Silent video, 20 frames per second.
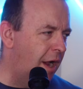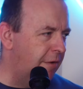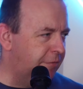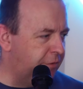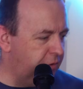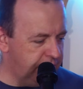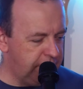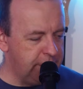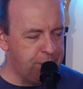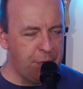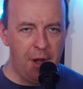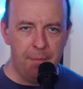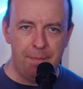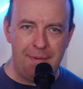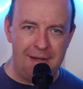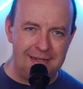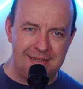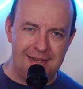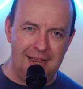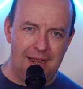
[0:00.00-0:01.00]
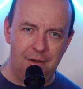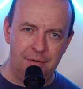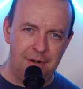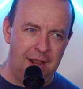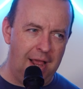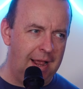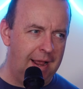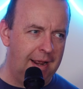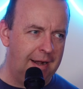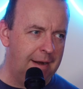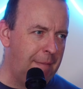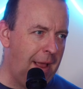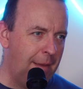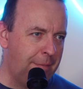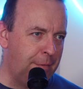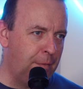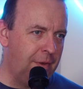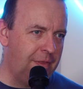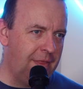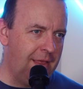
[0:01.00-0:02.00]
I've just put a beat down, and I'm happy
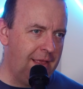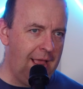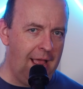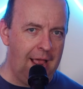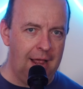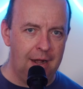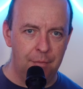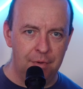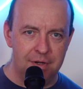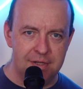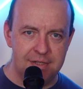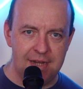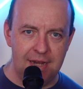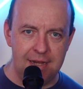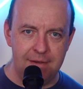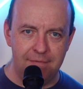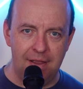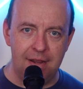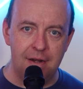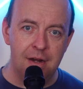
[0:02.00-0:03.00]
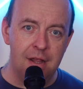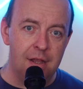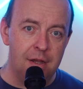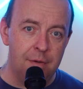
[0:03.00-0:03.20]
with it, and I want to save it.